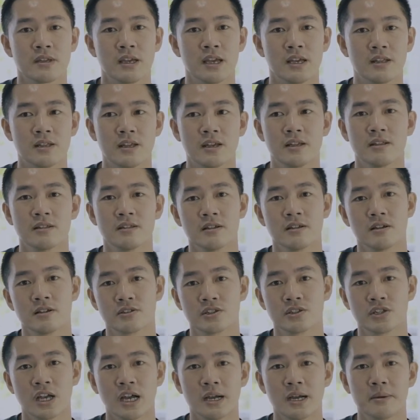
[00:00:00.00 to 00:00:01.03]
And then the
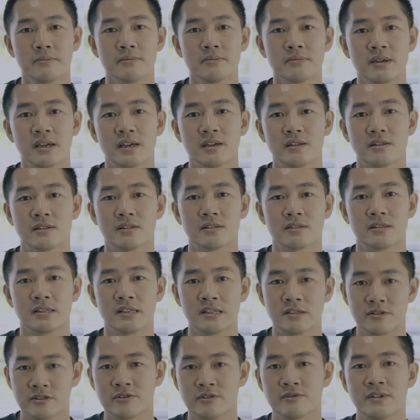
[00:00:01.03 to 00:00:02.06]
chum and
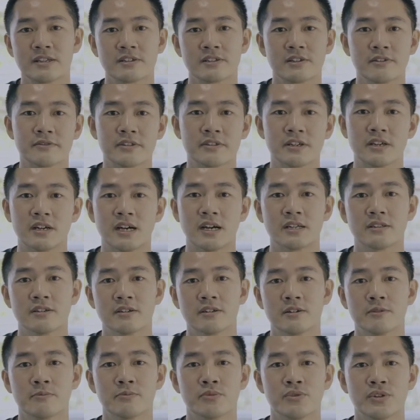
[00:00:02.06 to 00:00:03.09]
the rest of the
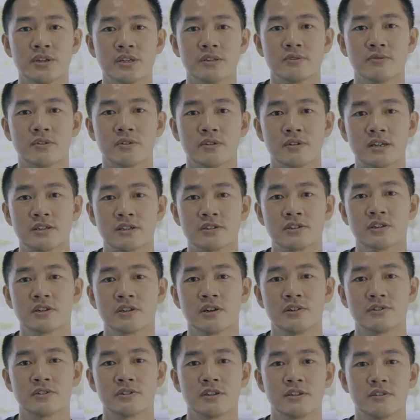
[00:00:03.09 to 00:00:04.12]
other breed will actually
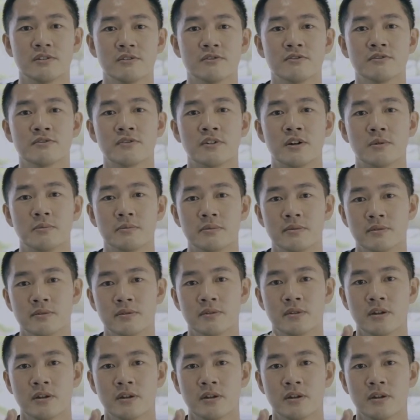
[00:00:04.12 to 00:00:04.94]
continue from